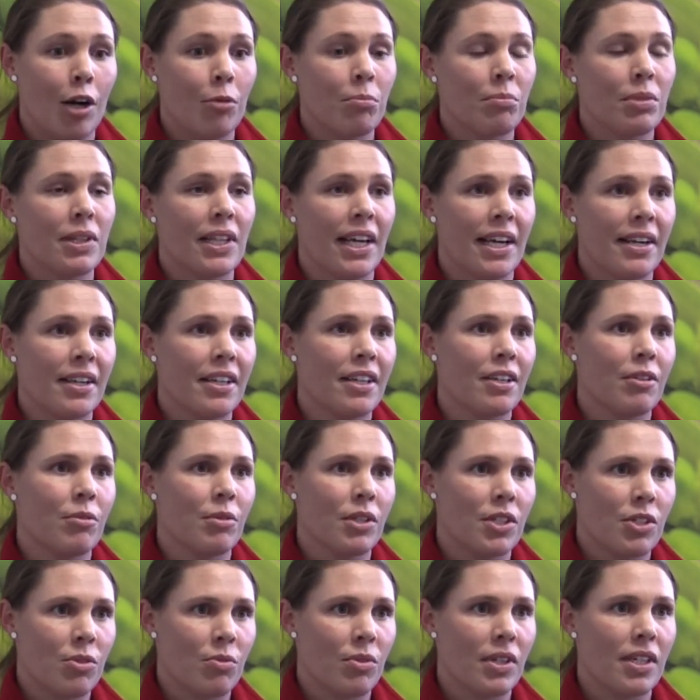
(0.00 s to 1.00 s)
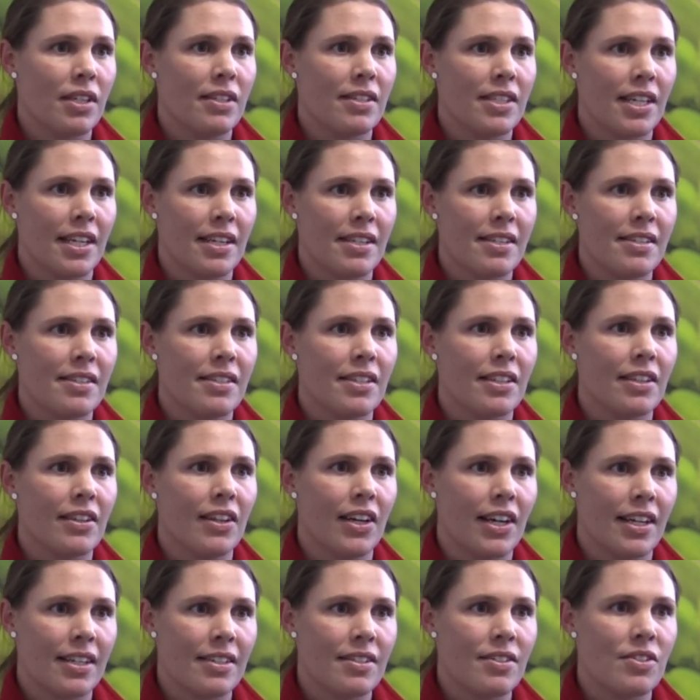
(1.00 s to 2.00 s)
Planet, which we tested
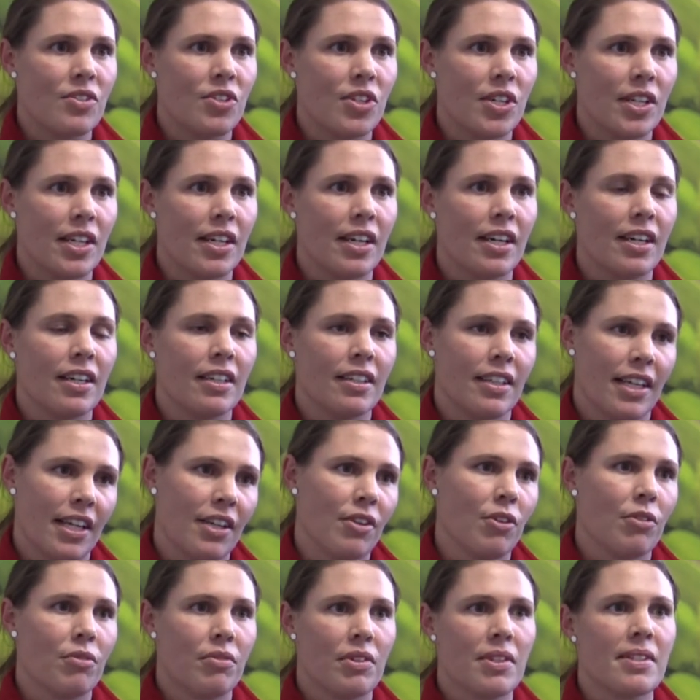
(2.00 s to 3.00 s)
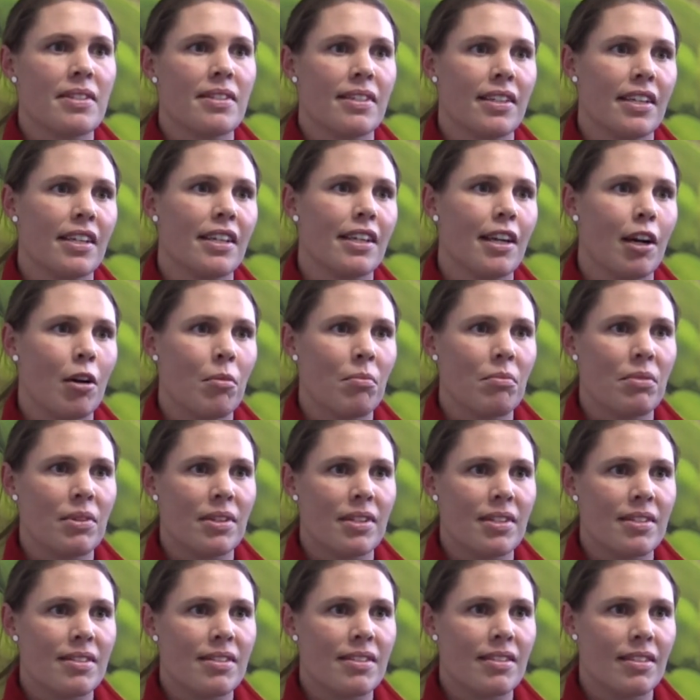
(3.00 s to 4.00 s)
last year, and obviously
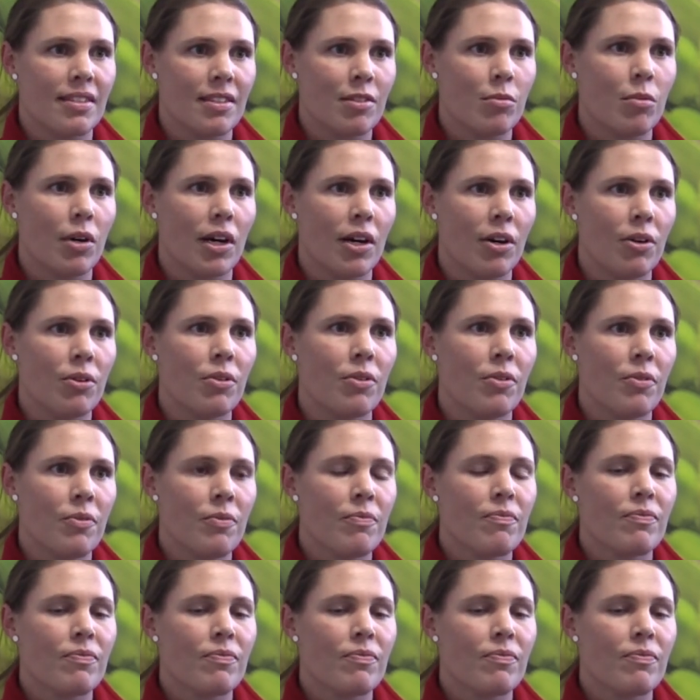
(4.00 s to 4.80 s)
Compass as well.